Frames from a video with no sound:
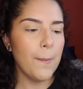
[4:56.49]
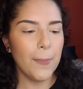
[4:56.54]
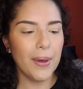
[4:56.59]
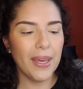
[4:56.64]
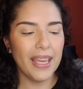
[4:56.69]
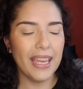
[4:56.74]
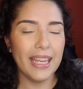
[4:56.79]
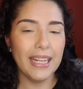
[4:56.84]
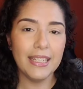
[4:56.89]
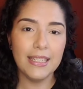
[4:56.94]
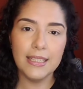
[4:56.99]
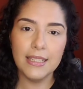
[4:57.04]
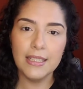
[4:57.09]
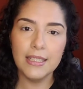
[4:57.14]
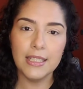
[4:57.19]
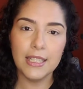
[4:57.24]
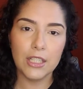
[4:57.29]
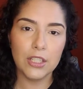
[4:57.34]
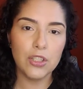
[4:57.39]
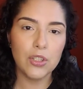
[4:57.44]
But it
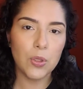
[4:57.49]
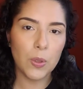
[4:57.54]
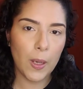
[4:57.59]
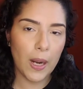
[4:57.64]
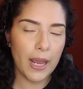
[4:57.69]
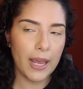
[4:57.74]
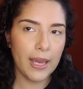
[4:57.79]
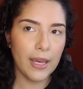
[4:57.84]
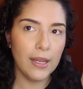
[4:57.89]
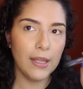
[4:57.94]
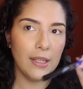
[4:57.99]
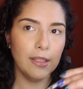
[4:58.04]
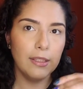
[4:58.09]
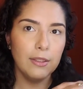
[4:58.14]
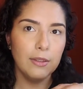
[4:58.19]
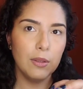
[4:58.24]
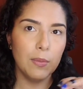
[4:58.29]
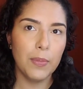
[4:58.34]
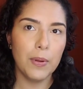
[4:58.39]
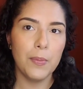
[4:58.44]
did dry out a
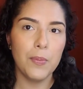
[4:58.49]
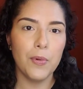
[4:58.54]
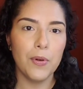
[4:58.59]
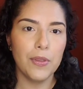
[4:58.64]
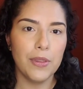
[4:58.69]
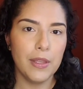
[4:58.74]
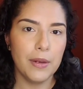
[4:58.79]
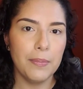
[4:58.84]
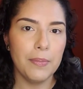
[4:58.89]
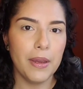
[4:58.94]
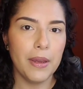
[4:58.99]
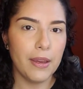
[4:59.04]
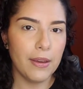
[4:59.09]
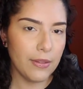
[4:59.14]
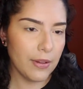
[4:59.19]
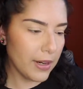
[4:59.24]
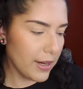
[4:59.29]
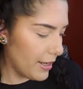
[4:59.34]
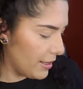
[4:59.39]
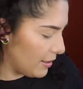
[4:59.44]
little bit more than my other